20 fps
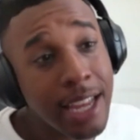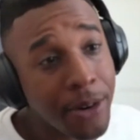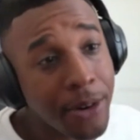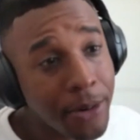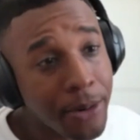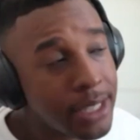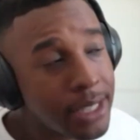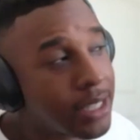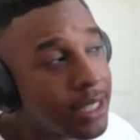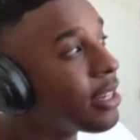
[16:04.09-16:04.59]

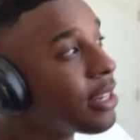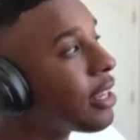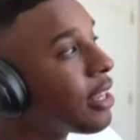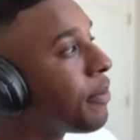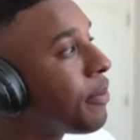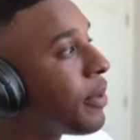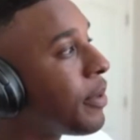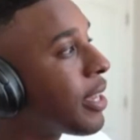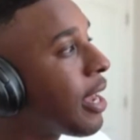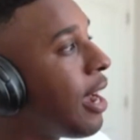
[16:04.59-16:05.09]
contact
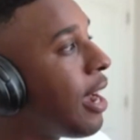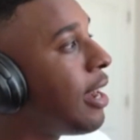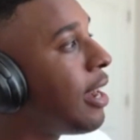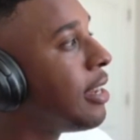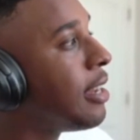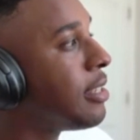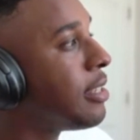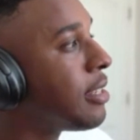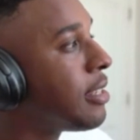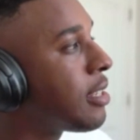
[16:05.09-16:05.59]
recently
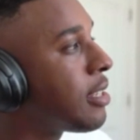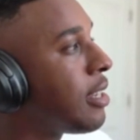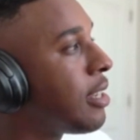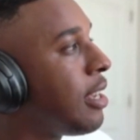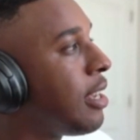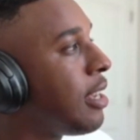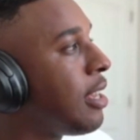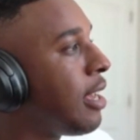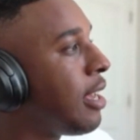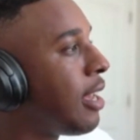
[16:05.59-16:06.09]

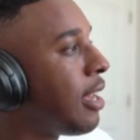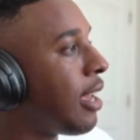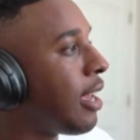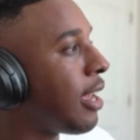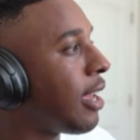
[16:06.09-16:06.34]
because